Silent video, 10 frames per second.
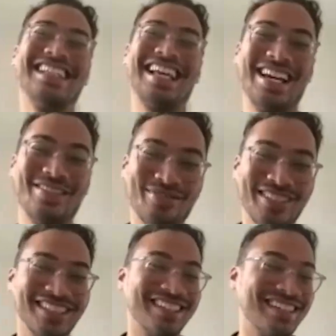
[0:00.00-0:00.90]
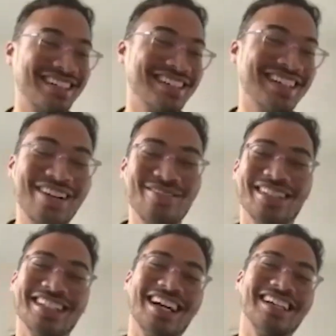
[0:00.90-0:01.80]
gave me
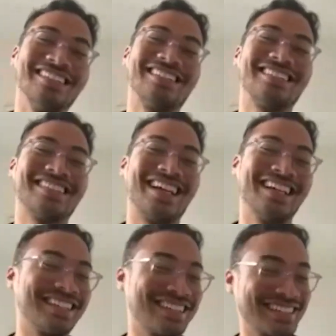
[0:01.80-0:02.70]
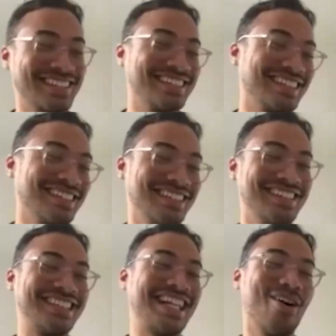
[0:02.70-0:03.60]
a nice like
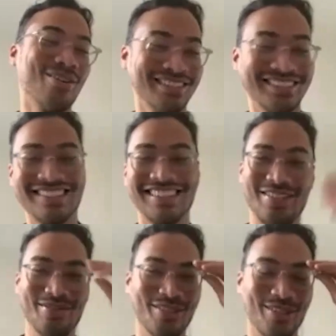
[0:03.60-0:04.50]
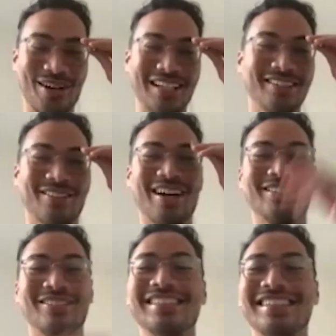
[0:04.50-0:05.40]
shout, even though I didn't
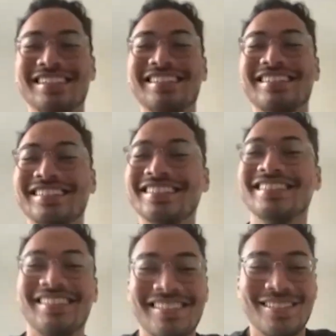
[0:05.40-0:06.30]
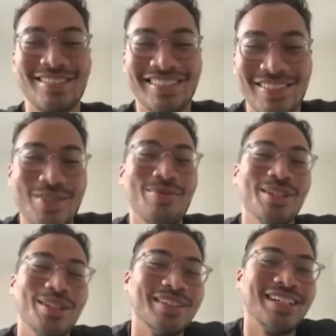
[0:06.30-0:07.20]
graduate. They still consider me
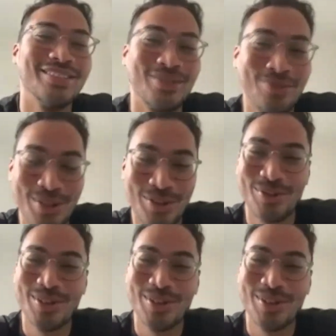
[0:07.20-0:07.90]
alumni, which is pretty sweet.